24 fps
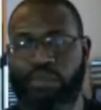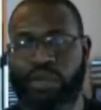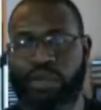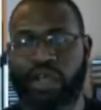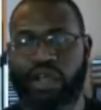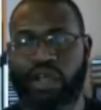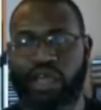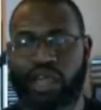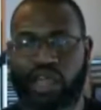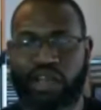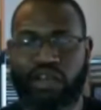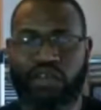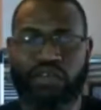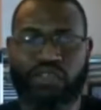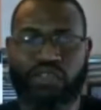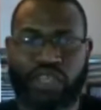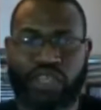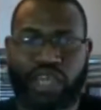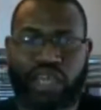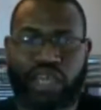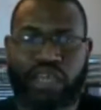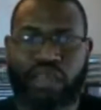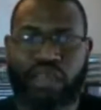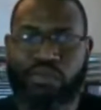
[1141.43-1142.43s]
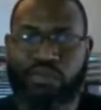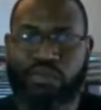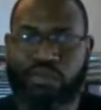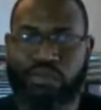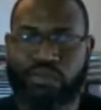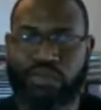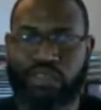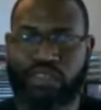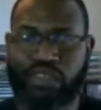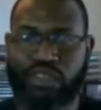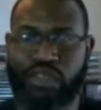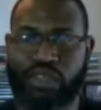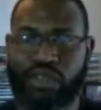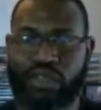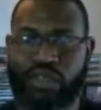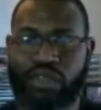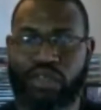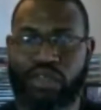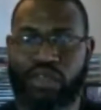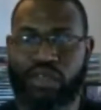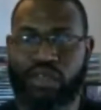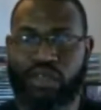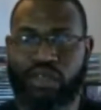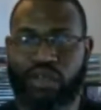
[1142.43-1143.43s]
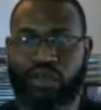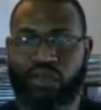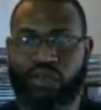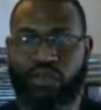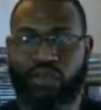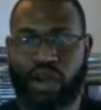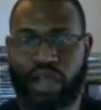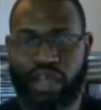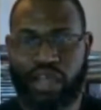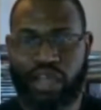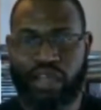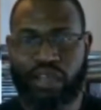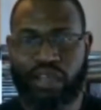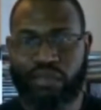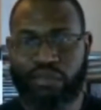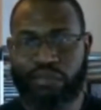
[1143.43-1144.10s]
of Hender Schemes, right?